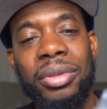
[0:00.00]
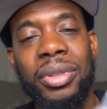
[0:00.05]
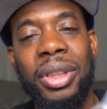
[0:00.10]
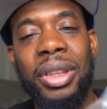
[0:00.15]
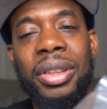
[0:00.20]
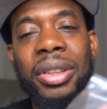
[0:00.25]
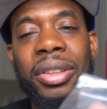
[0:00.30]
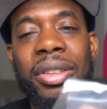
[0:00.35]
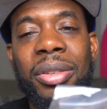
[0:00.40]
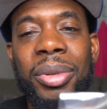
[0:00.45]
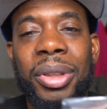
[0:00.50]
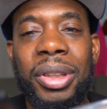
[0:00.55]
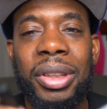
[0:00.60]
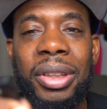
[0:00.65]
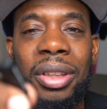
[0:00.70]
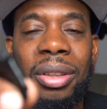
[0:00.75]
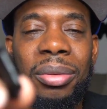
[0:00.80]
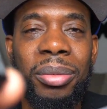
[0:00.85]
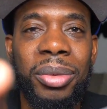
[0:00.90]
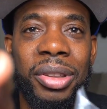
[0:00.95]
and this is what it
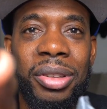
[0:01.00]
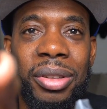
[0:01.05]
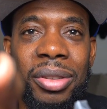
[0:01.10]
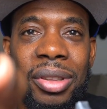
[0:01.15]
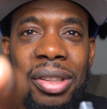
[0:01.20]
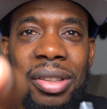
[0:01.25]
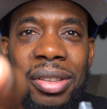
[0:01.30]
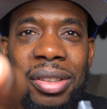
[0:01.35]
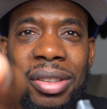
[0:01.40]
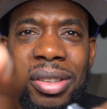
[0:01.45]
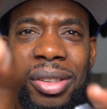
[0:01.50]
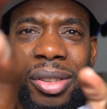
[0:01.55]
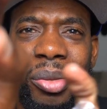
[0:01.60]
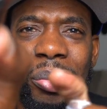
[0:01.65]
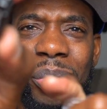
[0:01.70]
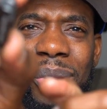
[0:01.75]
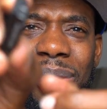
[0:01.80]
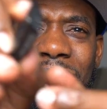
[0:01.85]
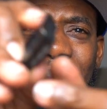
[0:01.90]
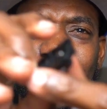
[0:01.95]
comes with. So this is
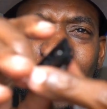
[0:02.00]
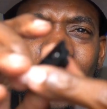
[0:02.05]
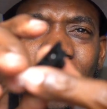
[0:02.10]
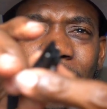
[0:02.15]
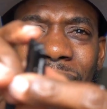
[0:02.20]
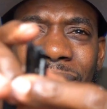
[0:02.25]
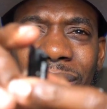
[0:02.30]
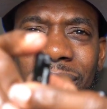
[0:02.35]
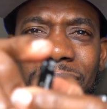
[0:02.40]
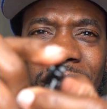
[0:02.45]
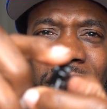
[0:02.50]
pretty small,